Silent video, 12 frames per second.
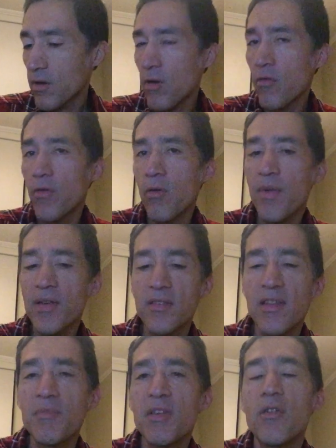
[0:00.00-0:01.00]
on my
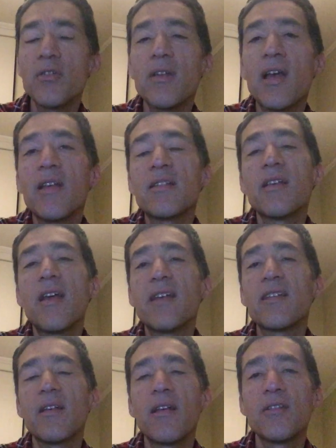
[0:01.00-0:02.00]
CD because, as
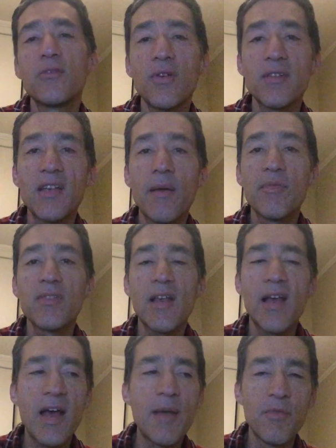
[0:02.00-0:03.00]
you can see,
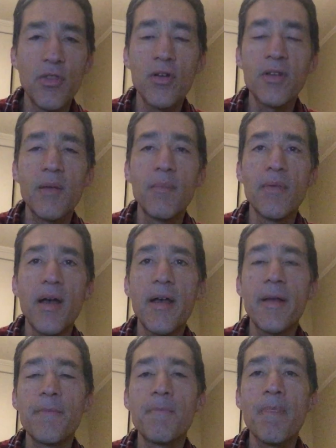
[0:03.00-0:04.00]
I'm not in
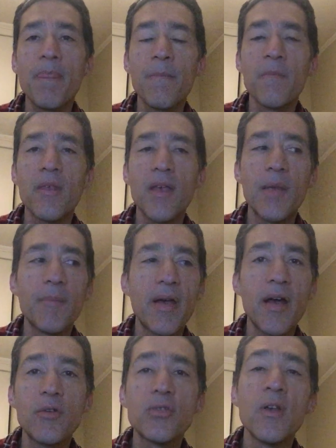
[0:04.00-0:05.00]
my
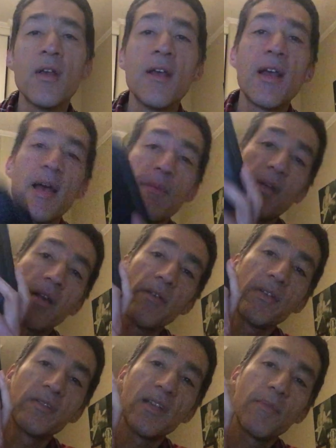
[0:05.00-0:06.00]
house. I'm
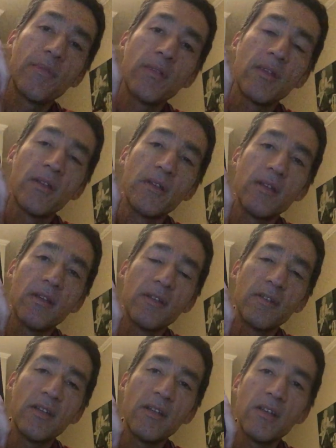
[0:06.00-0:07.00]
carrying some
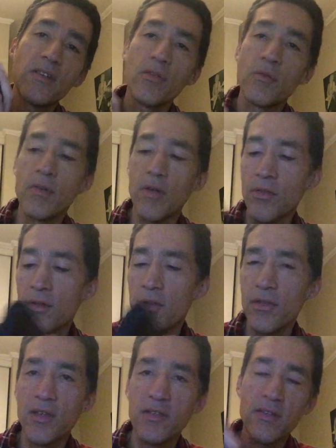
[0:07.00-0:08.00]
CDs
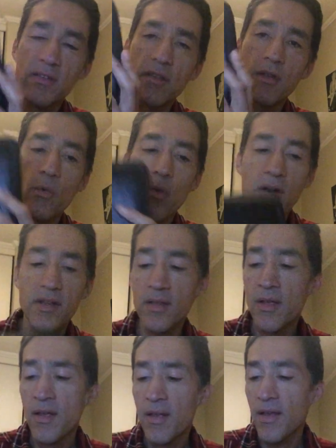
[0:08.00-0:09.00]
on this CD wallet,
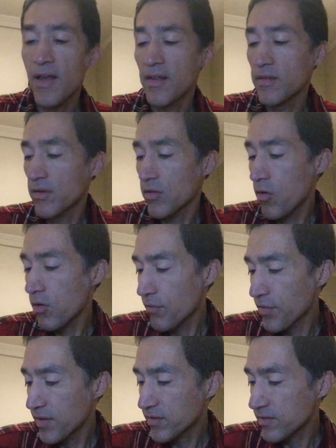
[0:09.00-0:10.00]
and all
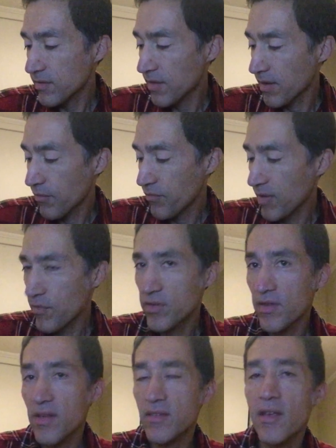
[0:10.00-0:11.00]
of these five
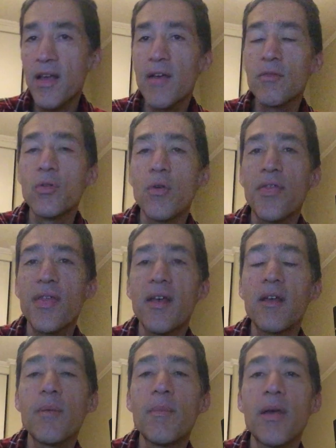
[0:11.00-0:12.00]
CDs I have to
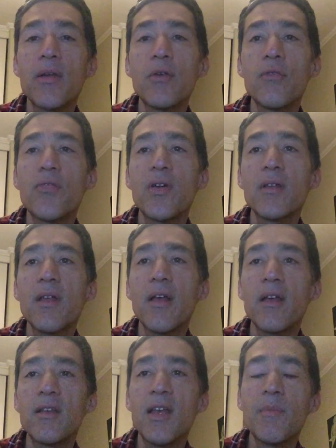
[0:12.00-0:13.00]
thank my good
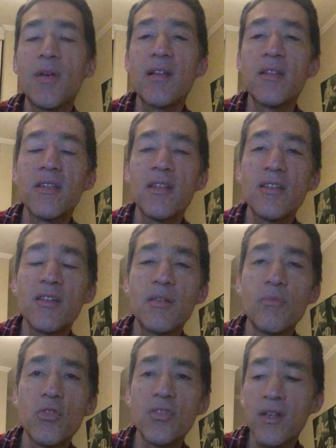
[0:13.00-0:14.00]
friend Kim at This
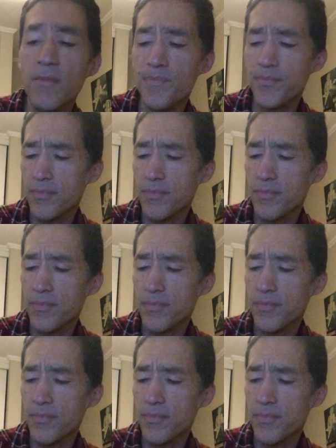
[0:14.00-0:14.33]
Is Music.